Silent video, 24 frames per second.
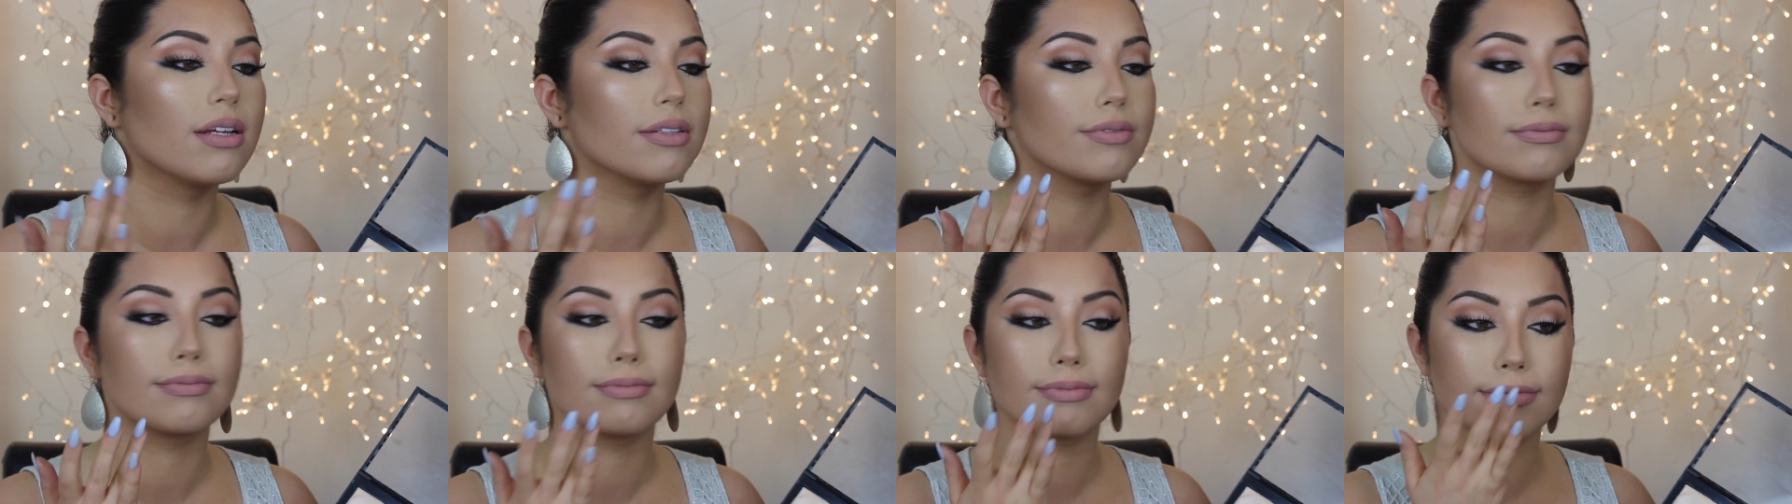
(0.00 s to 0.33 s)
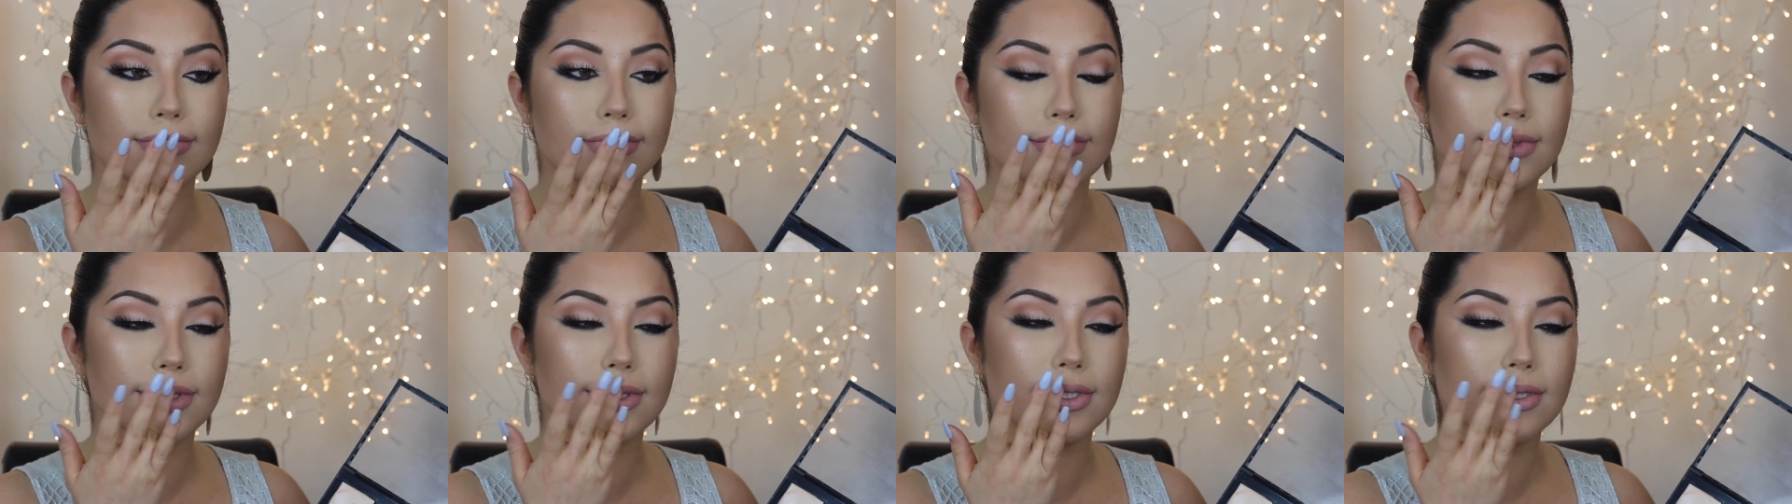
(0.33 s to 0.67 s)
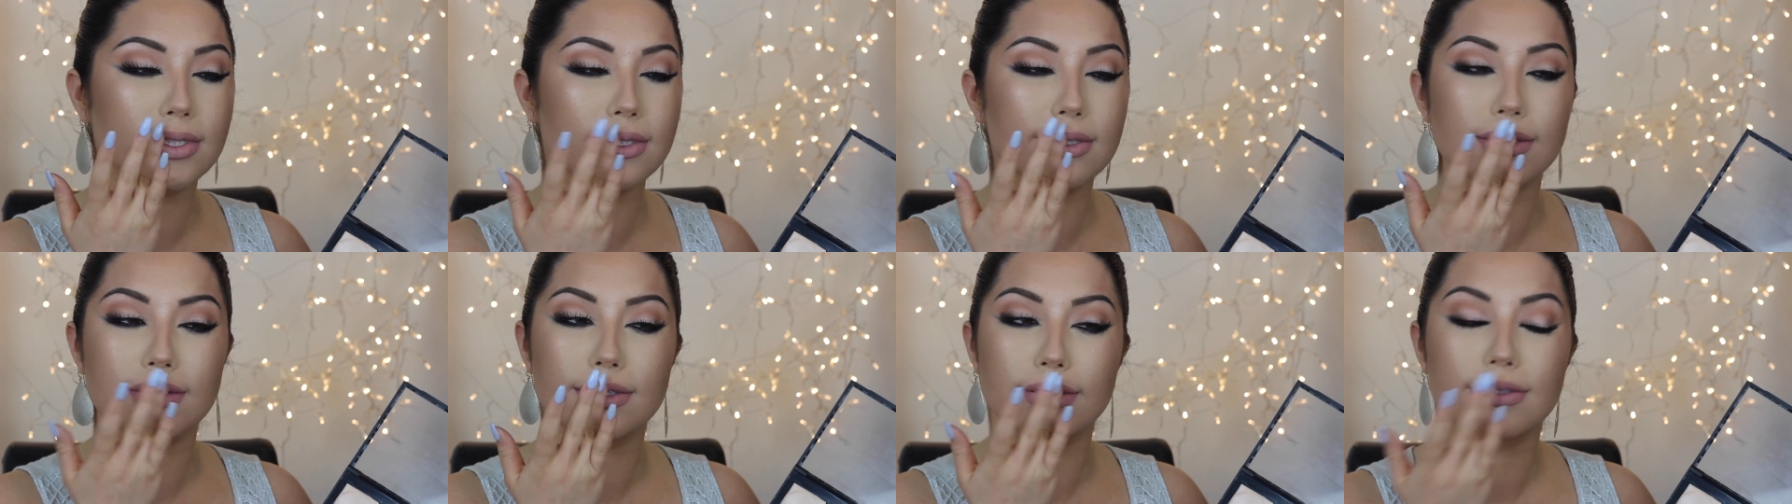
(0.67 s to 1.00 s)
little bit and give
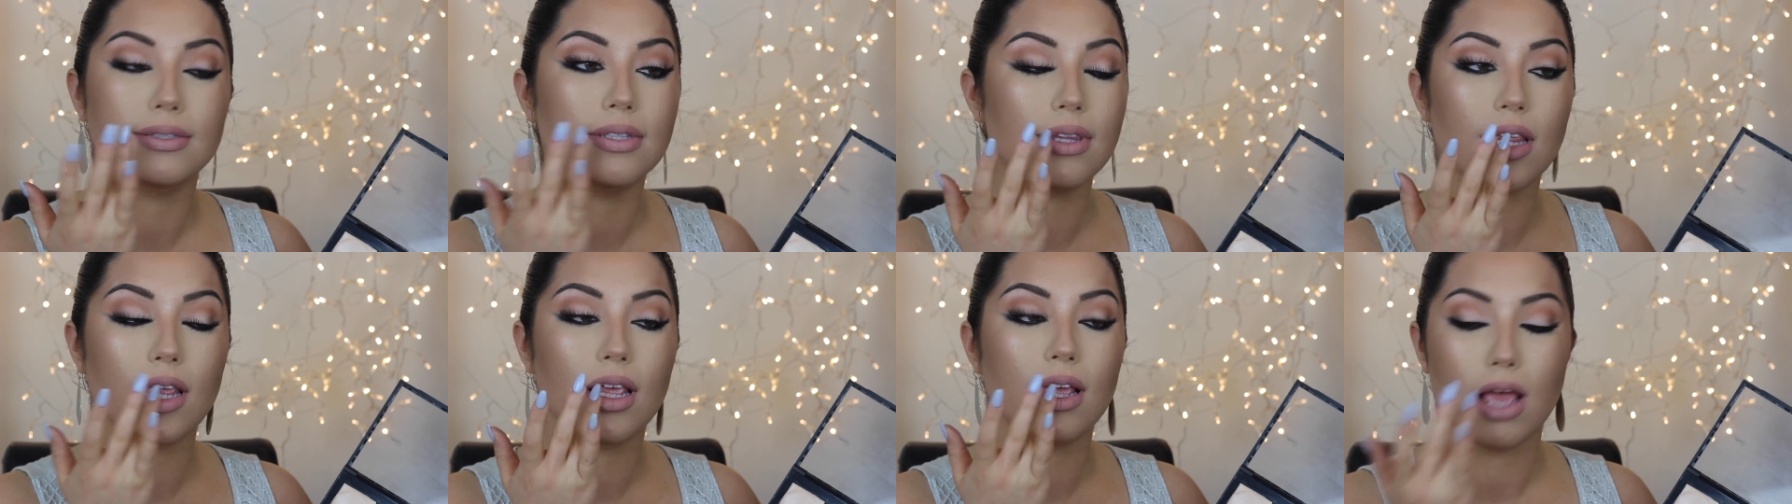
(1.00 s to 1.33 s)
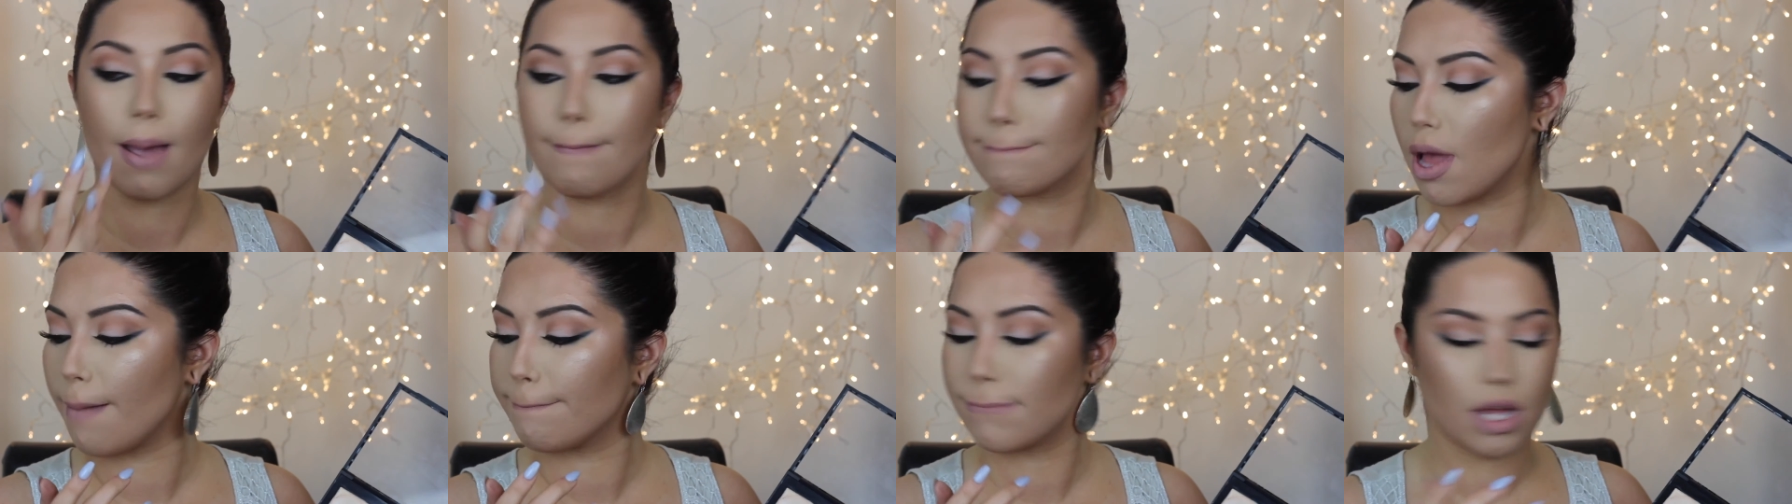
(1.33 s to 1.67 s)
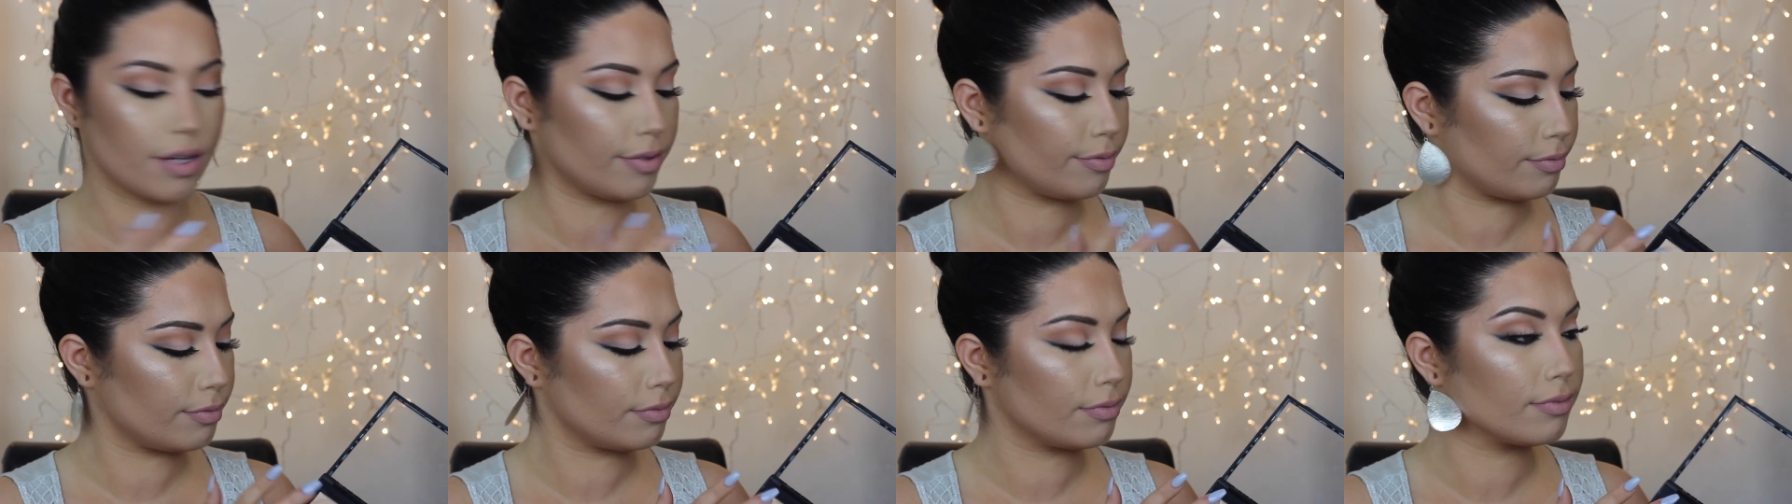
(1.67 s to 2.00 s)
a little bit more
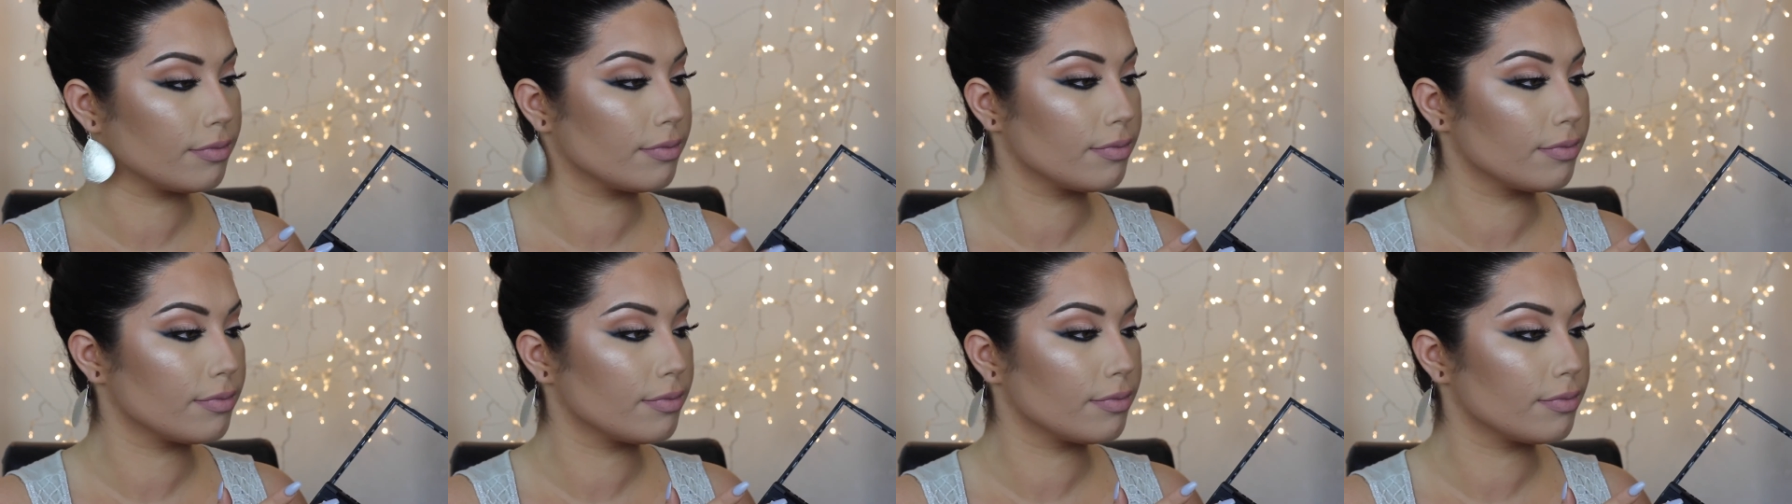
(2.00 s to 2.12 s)
dimension.